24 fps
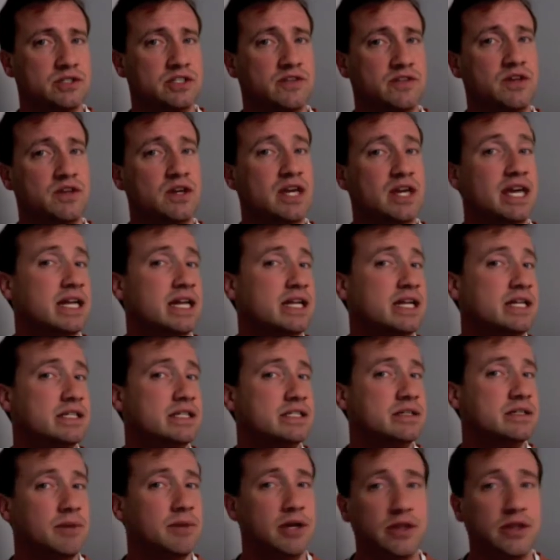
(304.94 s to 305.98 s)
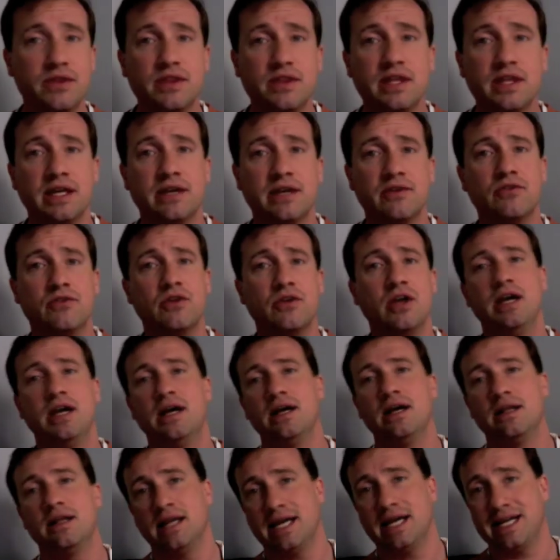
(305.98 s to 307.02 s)
if you get into some other things,
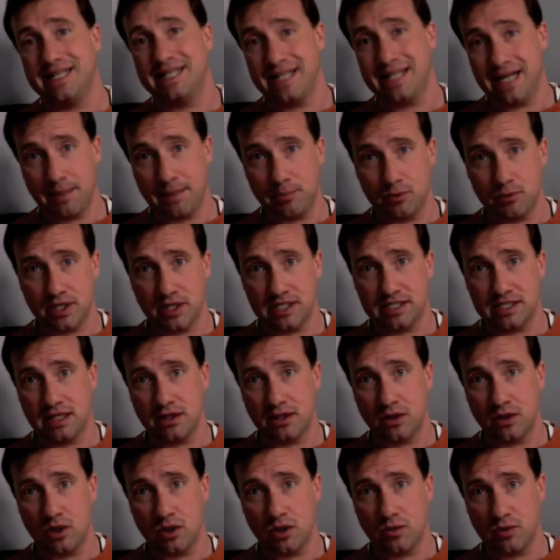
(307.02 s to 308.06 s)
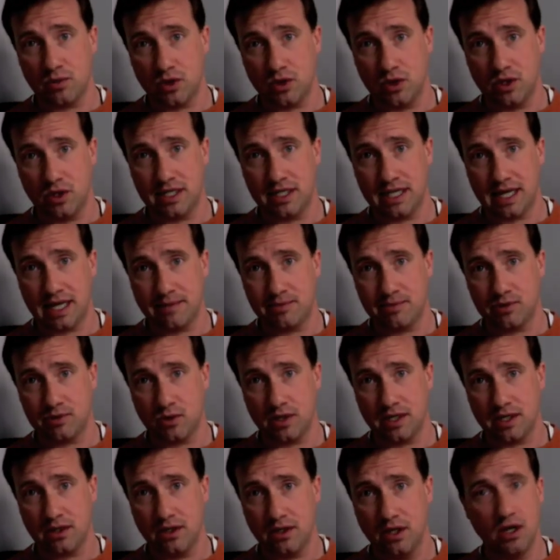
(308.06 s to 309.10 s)
like top dressing the lawn with good
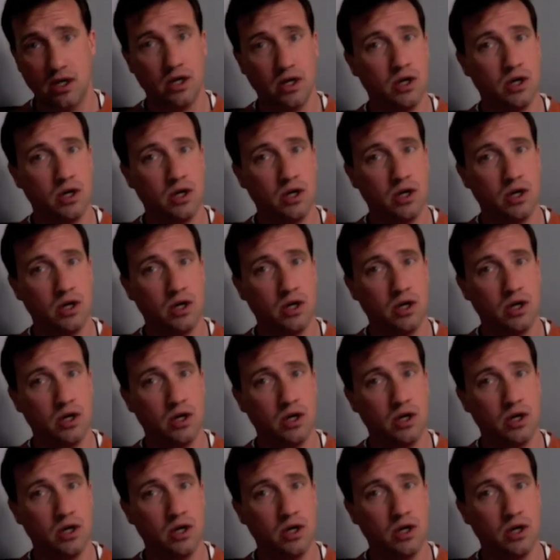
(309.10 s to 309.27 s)
topsoil,